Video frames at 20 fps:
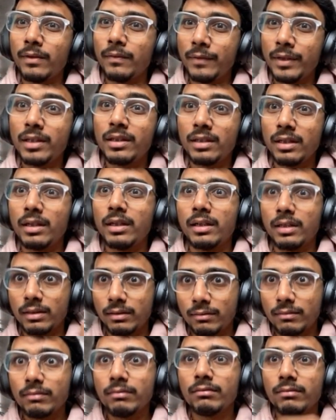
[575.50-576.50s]
with
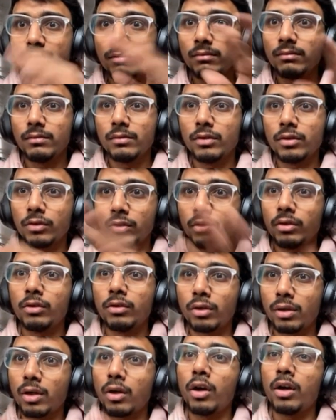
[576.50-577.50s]
the
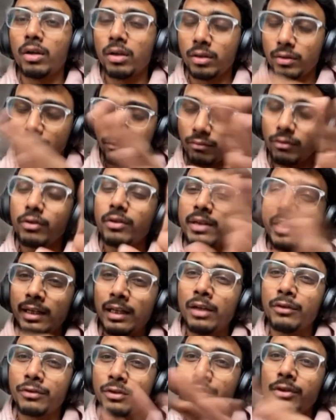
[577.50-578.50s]

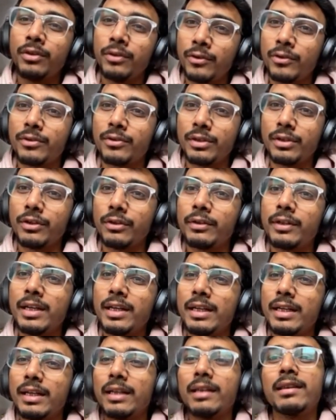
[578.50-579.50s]
Dalhousie University,
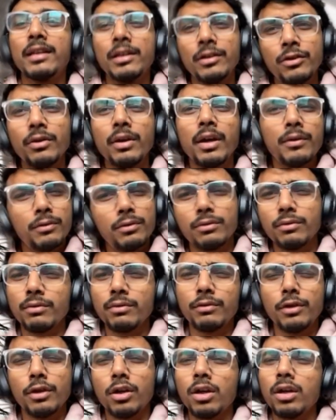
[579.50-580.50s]
okay? And then you have to
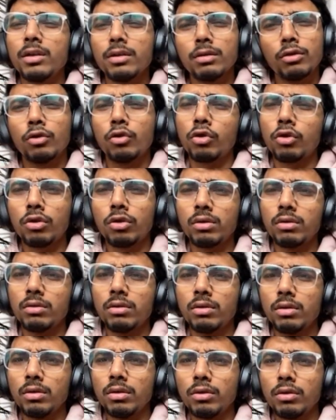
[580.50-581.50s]
do your
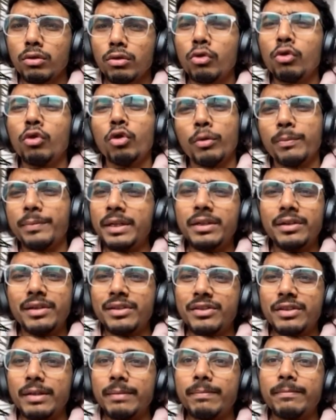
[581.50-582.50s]
co-op
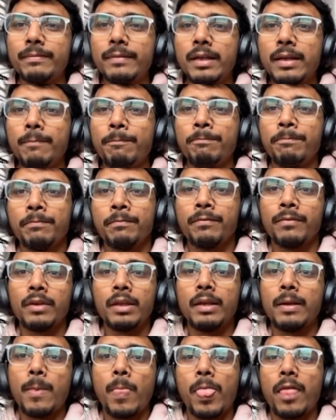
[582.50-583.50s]
internship.
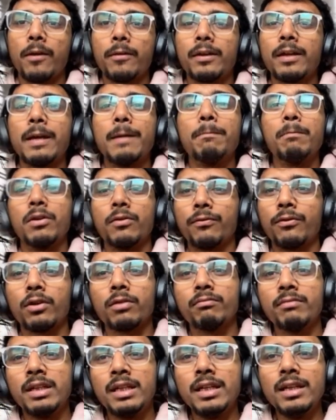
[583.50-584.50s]
Okay, but
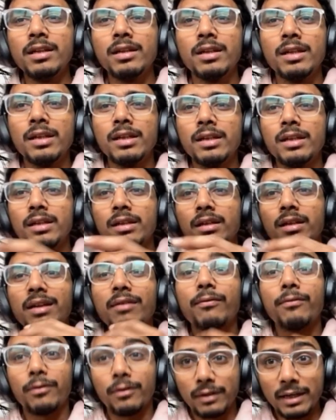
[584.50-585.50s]
for me,
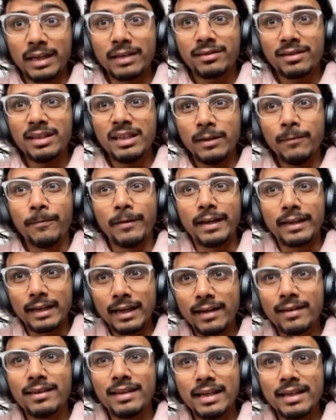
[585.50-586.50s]
for ST, if I
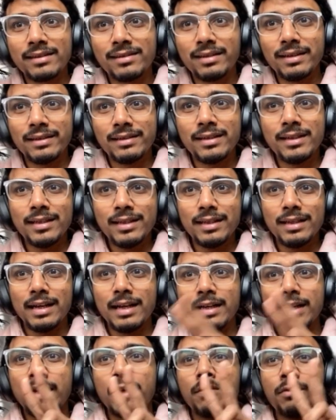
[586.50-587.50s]
get the STC,
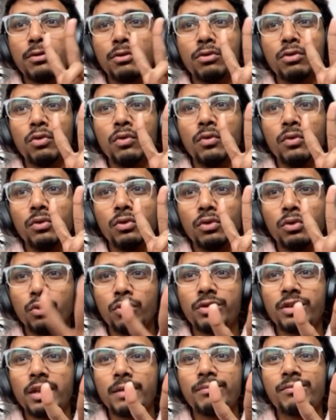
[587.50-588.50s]
I have to do
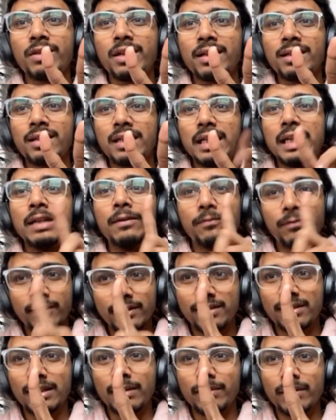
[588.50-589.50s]
two subjects in
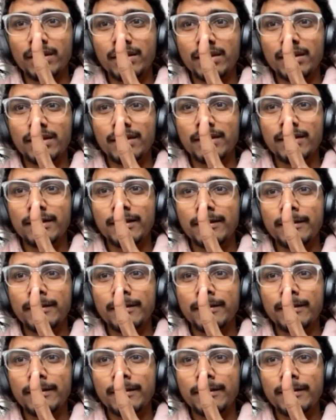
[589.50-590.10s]
first semester,